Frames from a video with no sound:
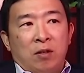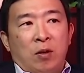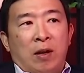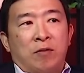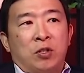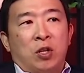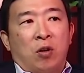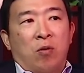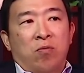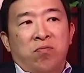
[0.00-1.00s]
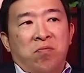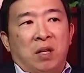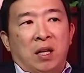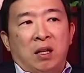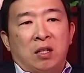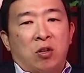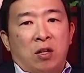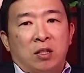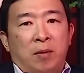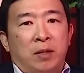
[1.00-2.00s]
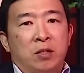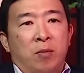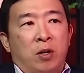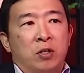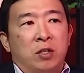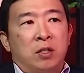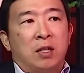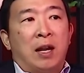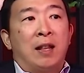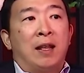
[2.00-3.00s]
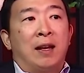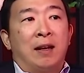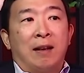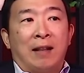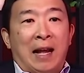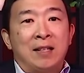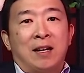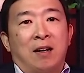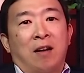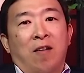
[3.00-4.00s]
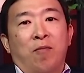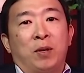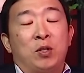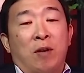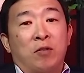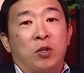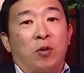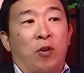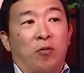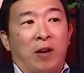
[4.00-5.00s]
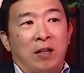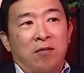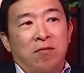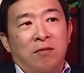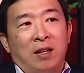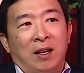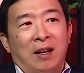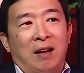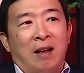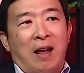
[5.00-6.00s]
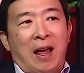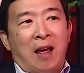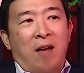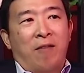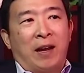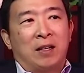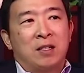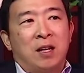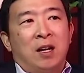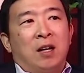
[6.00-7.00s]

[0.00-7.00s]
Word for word: You have to show like let's call it double digit margins, and then that's not enough because you have to show a growth rate right. uh, uh, of X. Right.